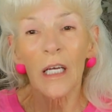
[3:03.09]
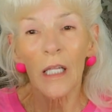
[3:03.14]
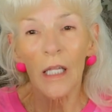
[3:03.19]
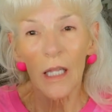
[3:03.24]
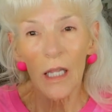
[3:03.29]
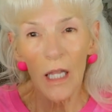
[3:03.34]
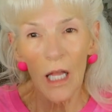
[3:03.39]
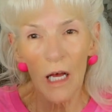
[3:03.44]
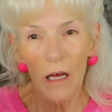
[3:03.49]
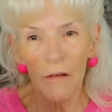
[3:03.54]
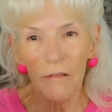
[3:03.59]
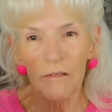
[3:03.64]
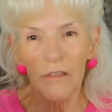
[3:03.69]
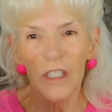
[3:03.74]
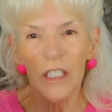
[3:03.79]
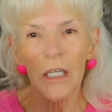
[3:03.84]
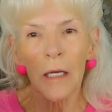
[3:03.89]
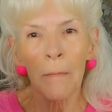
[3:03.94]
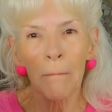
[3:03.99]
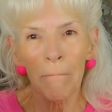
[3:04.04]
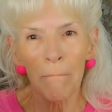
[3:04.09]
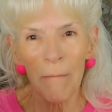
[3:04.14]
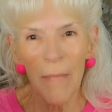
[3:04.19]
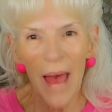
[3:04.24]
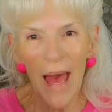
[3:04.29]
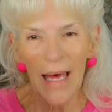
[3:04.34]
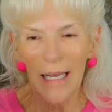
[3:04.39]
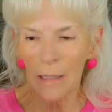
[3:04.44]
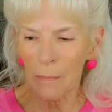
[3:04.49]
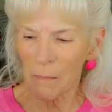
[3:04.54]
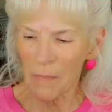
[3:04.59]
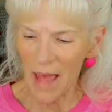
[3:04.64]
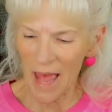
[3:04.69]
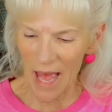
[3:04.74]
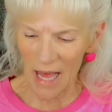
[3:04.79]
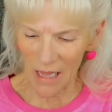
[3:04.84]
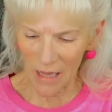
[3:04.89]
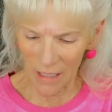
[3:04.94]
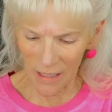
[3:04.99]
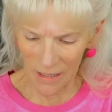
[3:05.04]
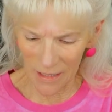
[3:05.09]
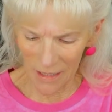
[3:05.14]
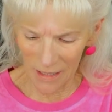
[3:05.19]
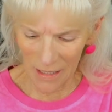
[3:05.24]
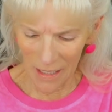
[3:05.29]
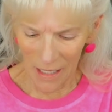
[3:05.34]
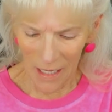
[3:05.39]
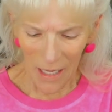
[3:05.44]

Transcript: Loved Matte Palette,